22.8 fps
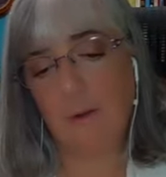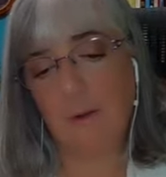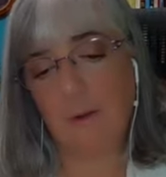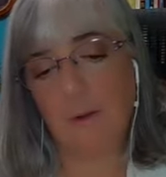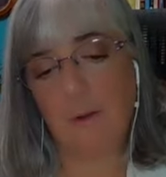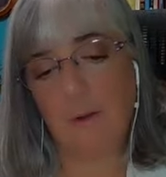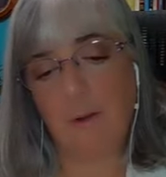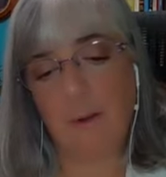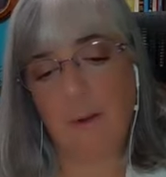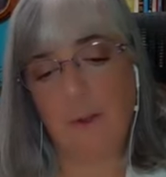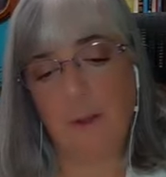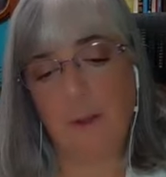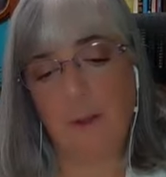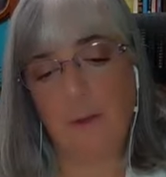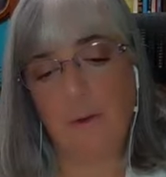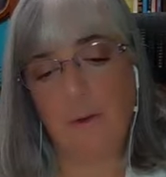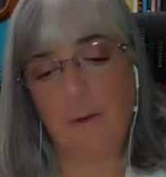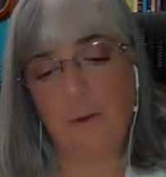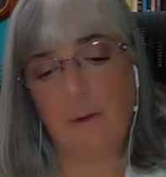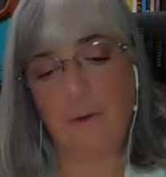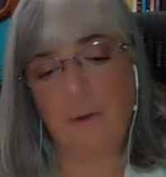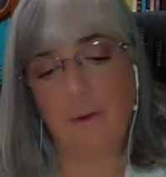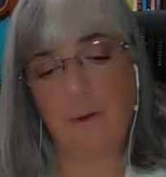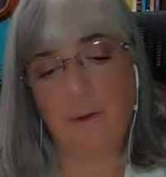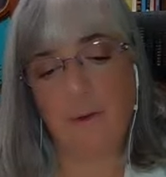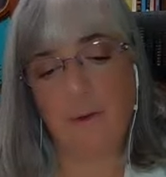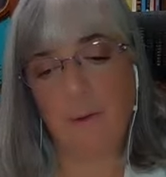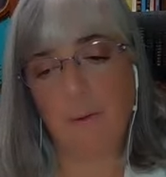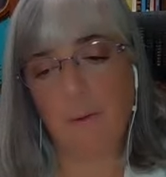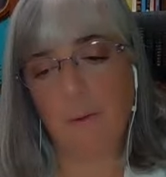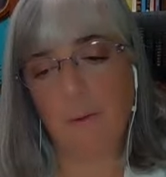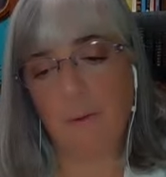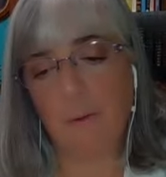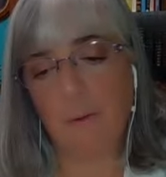All right,
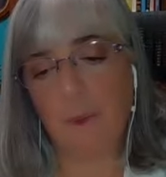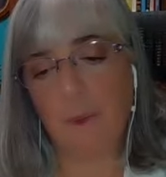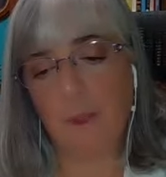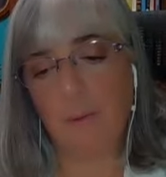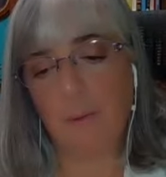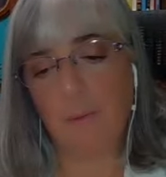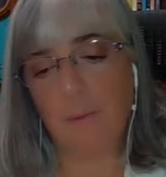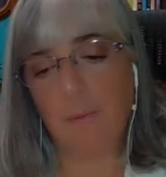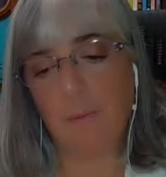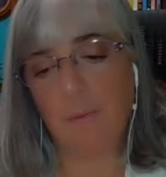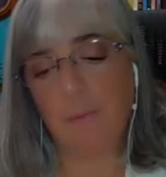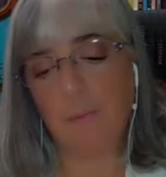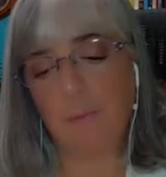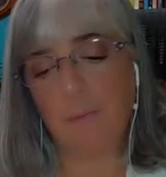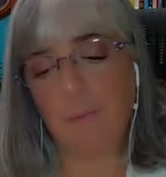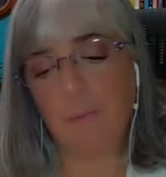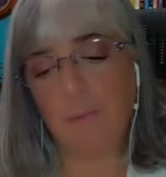so